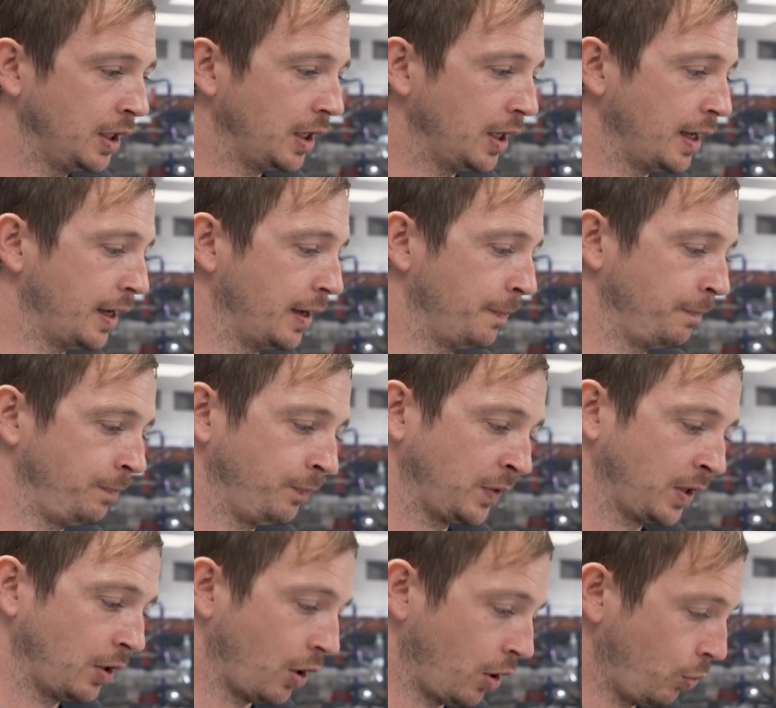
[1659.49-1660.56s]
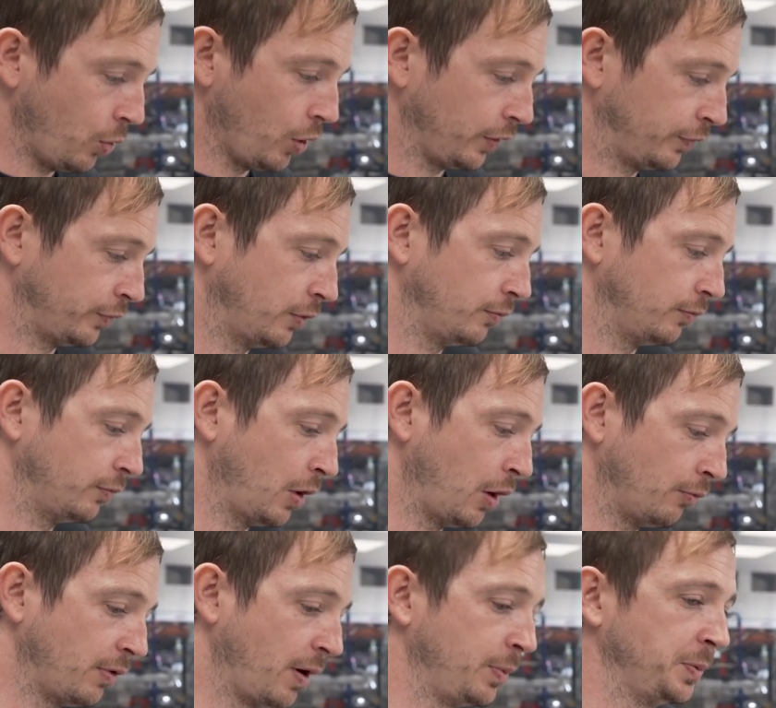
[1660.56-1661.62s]
I worked for a
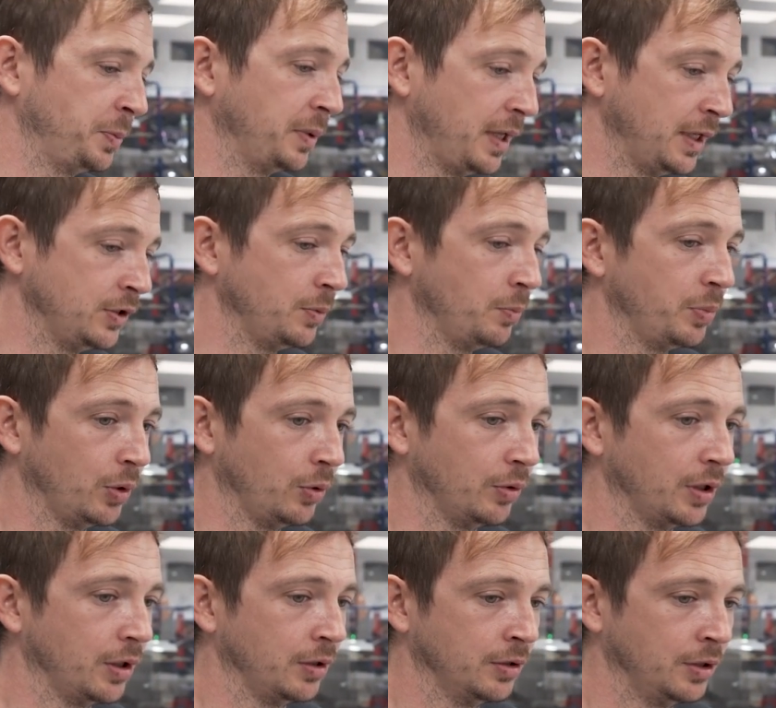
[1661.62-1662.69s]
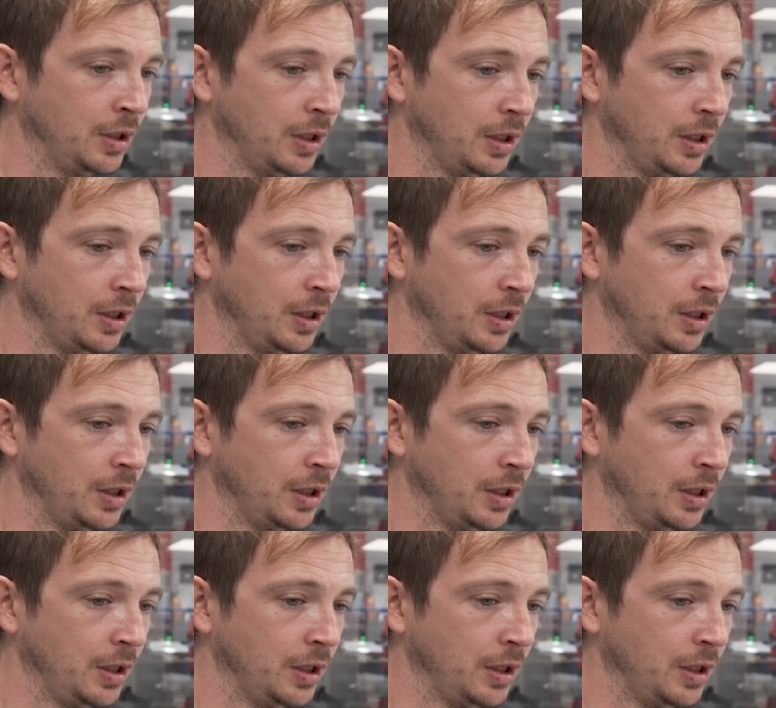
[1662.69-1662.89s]
reputable engine builder.